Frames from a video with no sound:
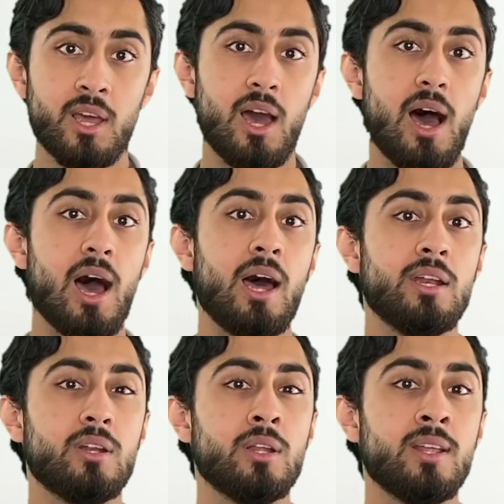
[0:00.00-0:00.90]

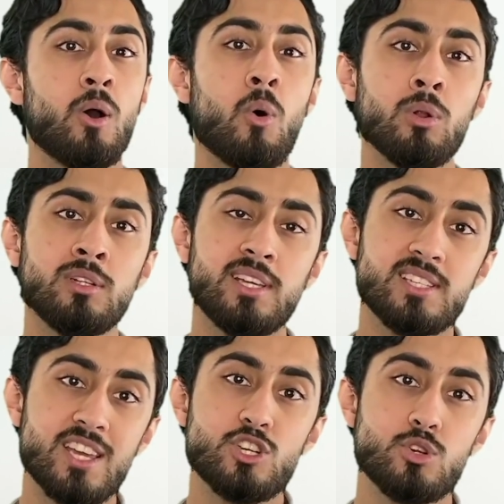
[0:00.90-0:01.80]
And all
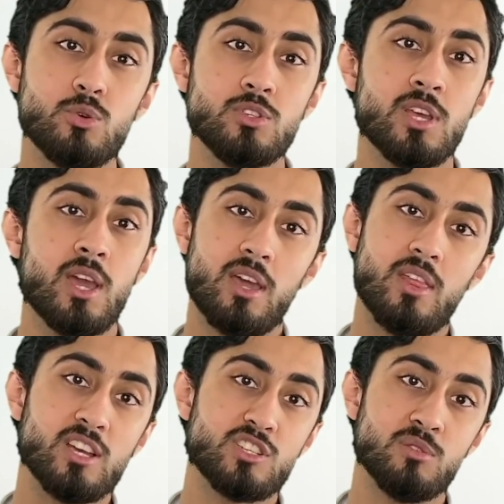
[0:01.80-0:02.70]
these issues,
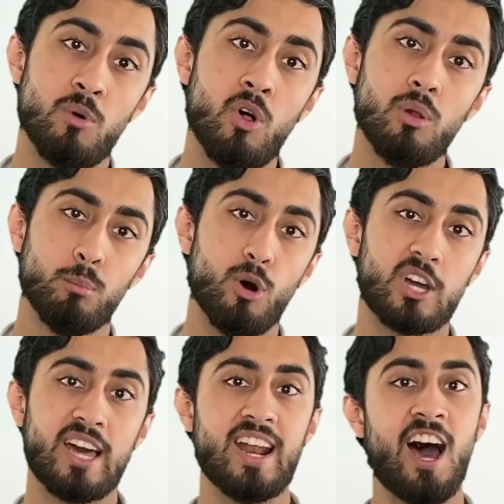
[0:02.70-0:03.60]
they're small but
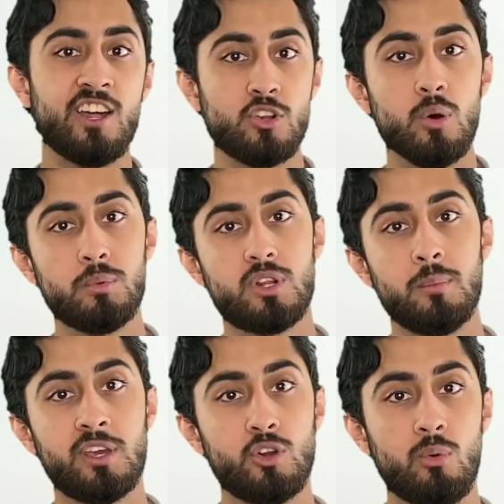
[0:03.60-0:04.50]
can add up to
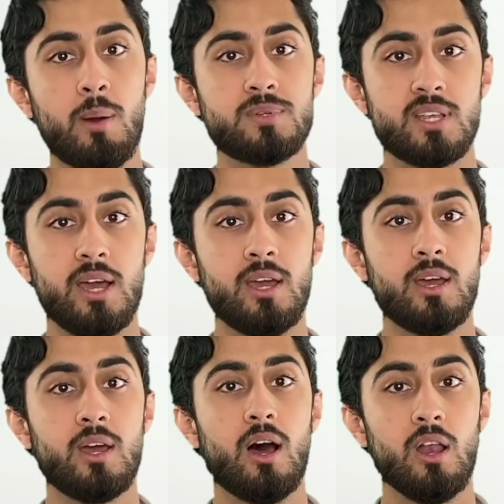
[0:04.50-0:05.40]
make your website
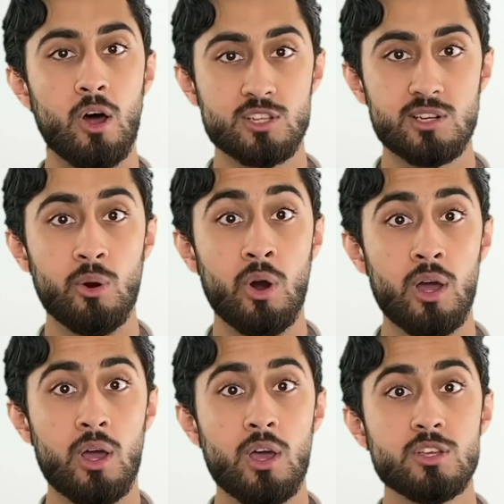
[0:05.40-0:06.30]
a lot slower.
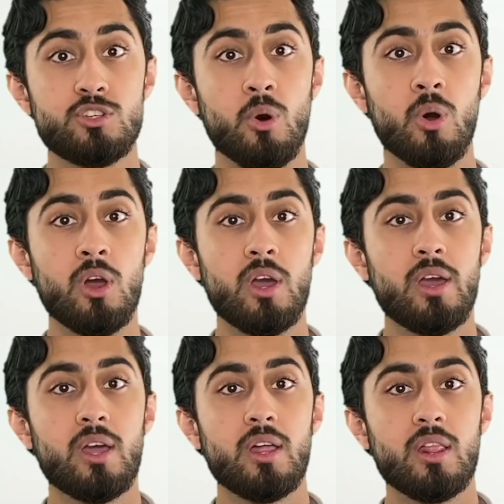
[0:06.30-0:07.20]
So
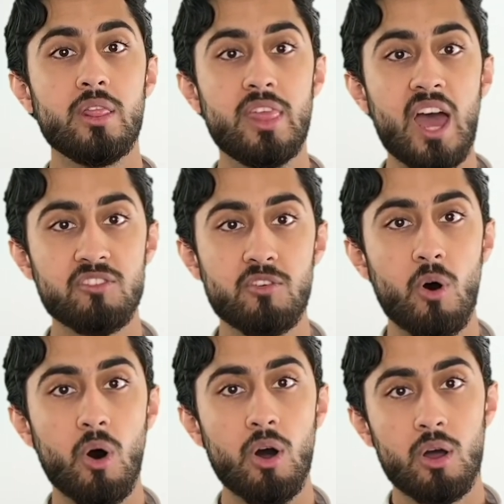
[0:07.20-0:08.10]

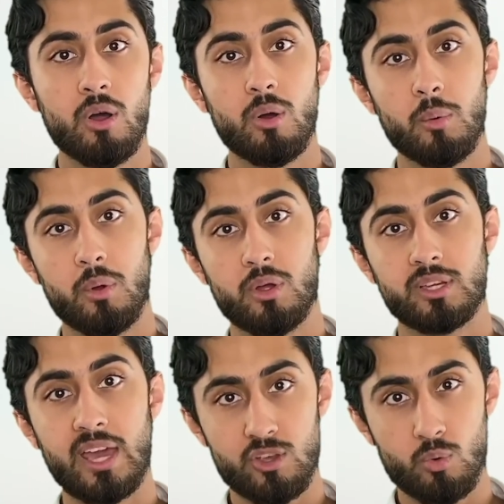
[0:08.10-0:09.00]
therefore,
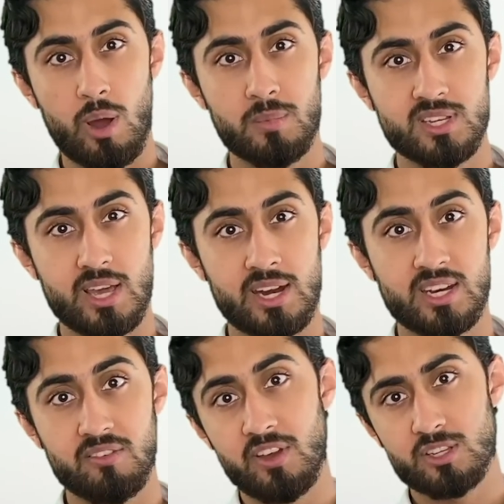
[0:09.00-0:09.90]
get your web designer
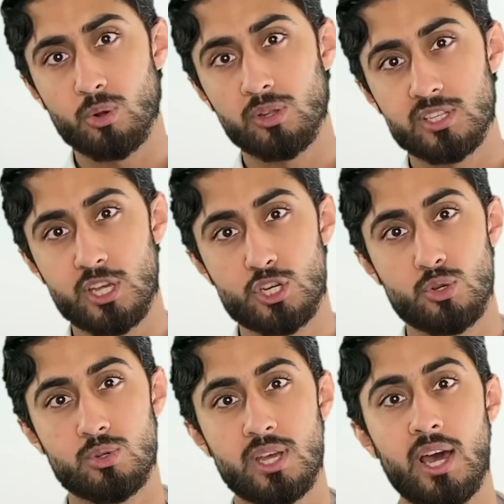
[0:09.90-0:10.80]
to fix all these
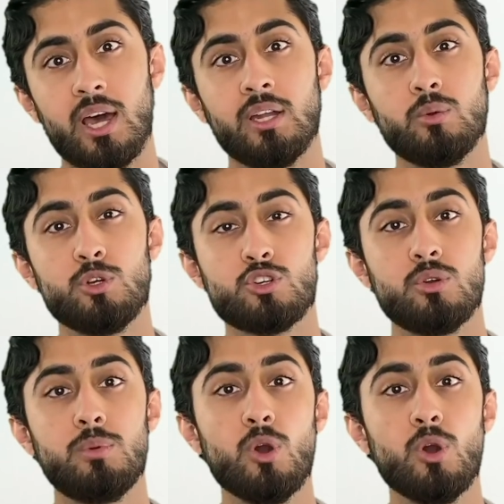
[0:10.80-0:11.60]
issues and we should be